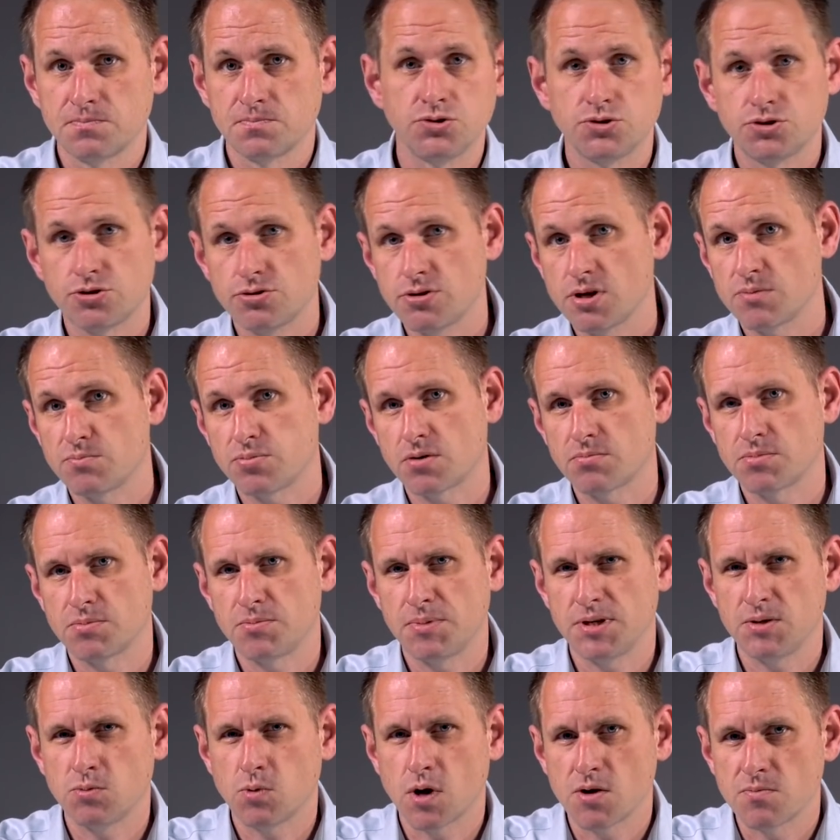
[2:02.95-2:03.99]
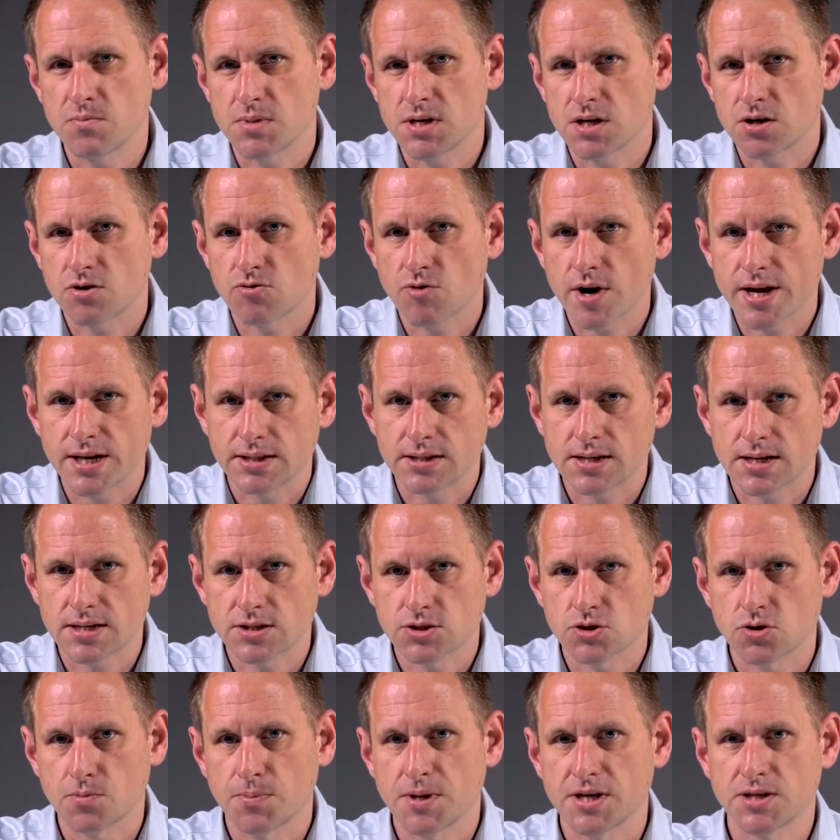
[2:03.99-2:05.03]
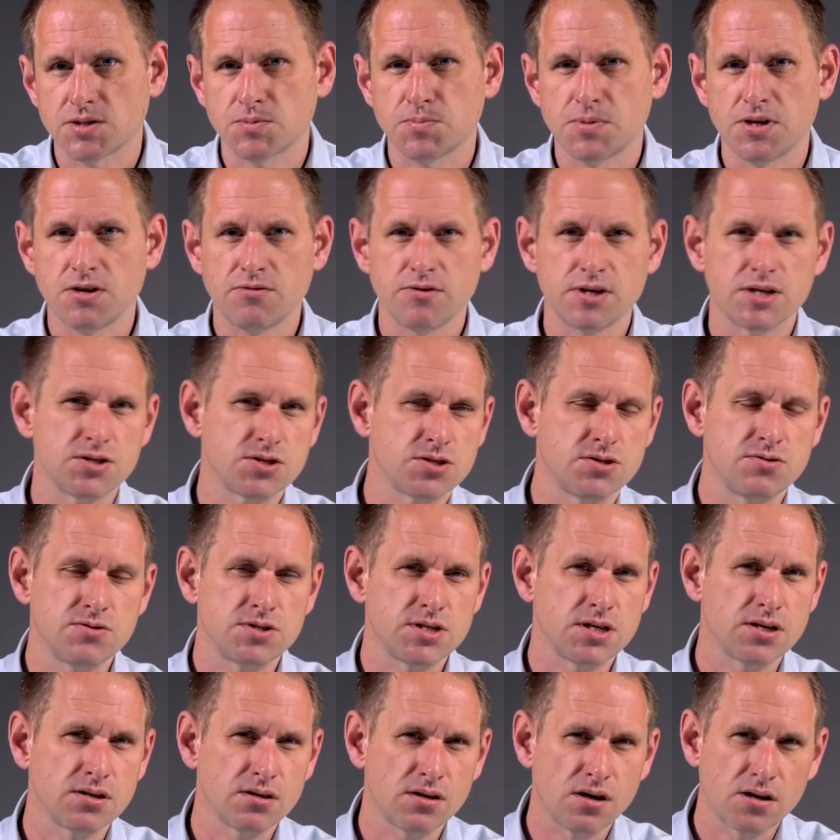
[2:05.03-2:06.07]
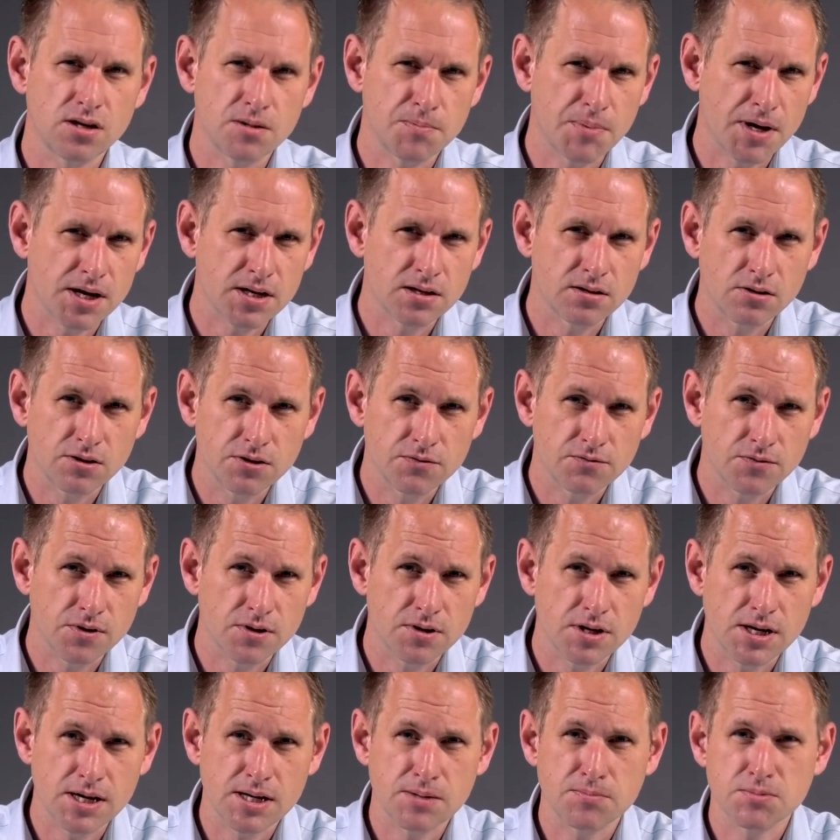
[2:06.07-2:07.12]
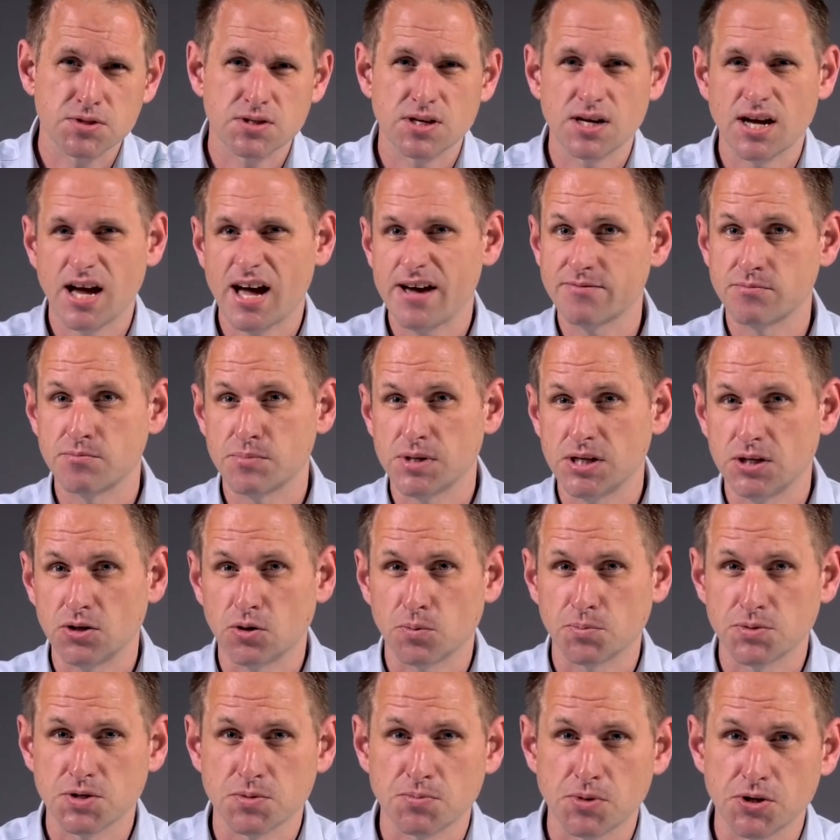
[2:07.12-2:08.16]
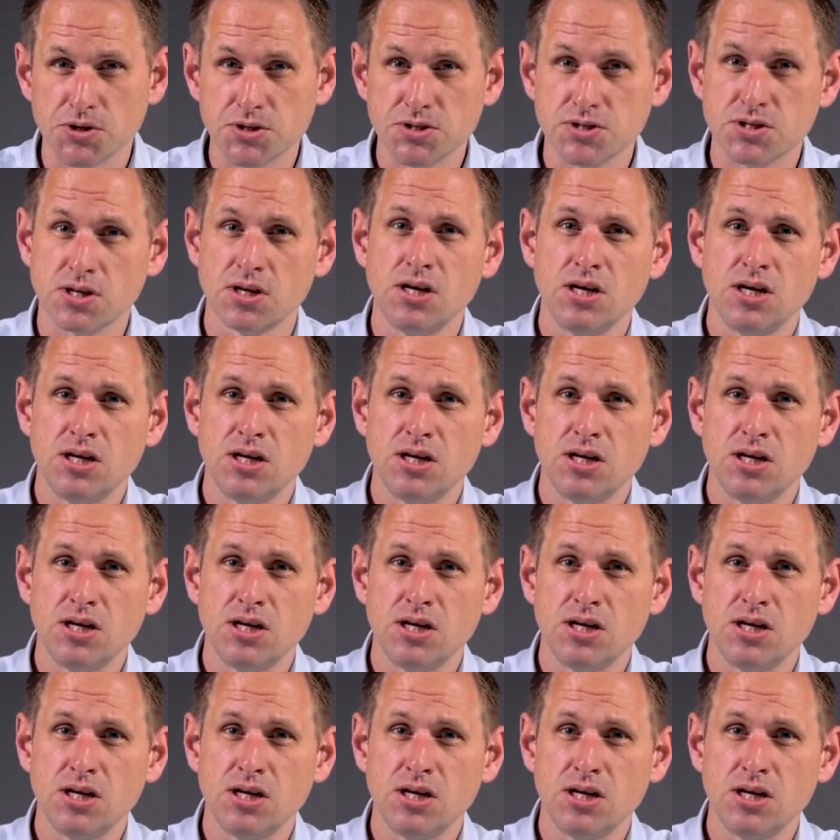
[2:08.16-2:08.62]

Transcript: True, it probably won't be a great desktop experience using iPad and iPhone apps that haven't been optimized,